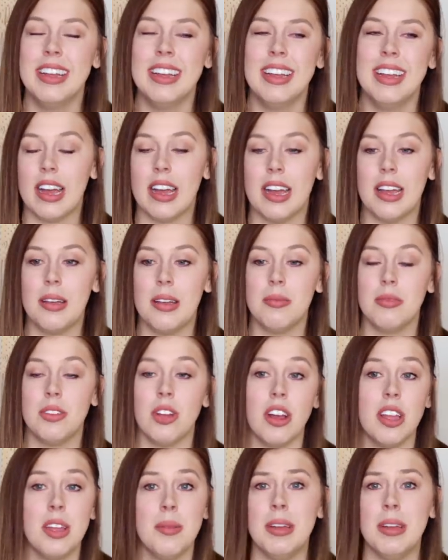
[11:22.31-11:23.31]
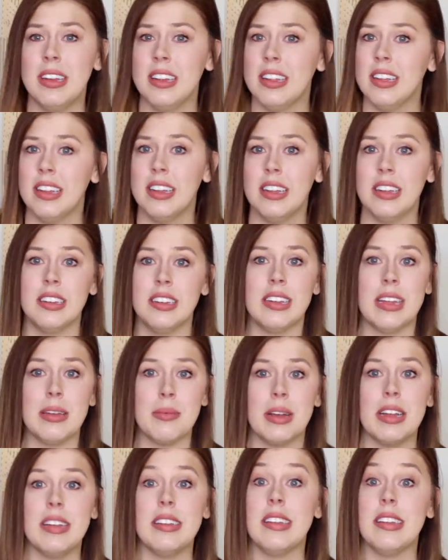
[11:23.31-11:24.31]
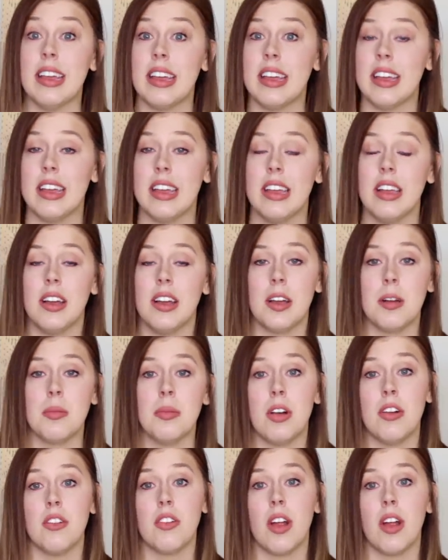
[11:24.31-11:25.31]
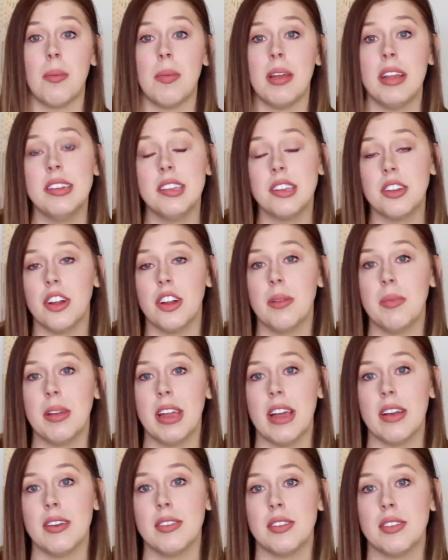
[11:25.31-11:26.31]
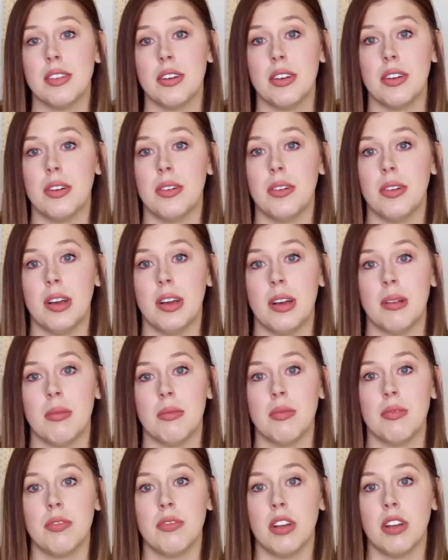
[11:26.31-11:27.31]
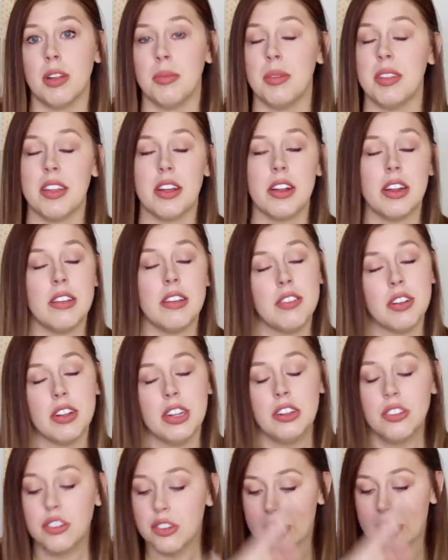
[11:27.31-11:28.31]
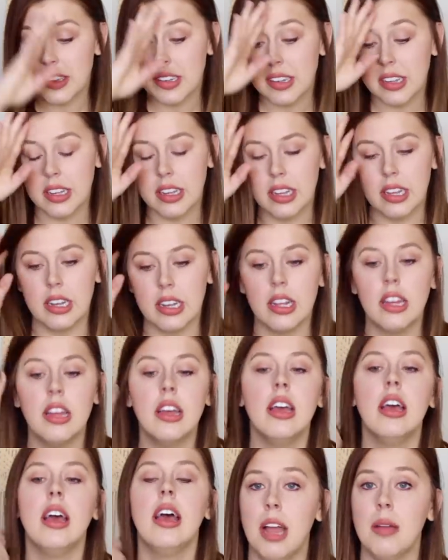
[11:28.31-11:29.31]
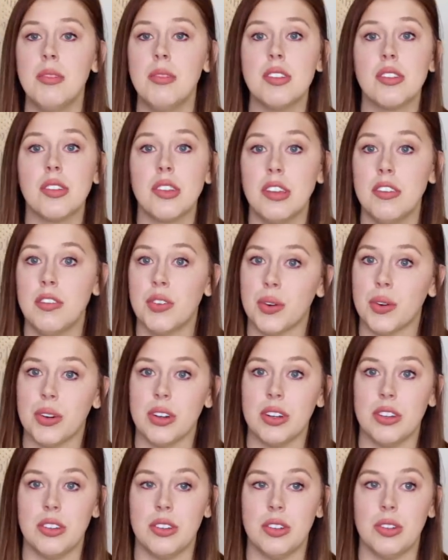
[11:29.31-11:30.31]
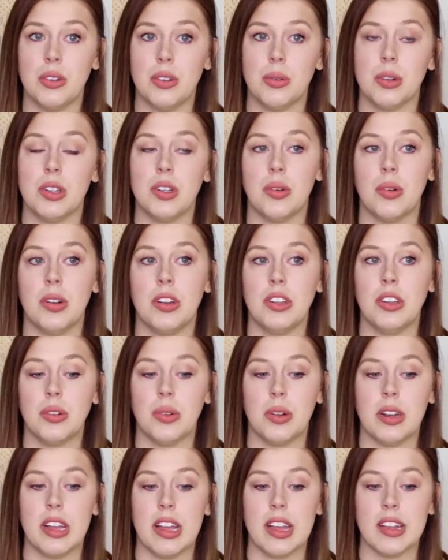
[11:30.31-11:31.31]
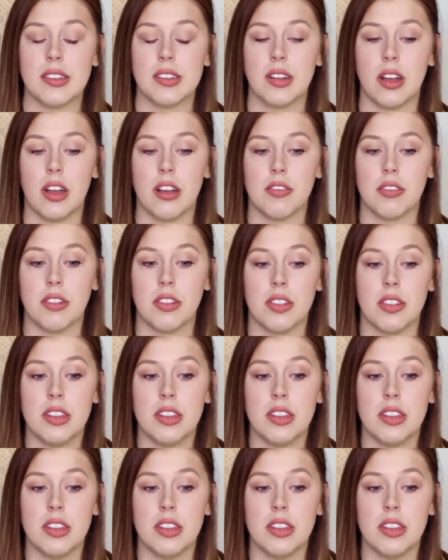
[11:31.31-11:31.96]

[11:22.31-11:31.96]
I'm documenting it day by day um, over on my Instagram account, so um, follow me there if you're interested. I'm just looking forward to what 2020 has to offer.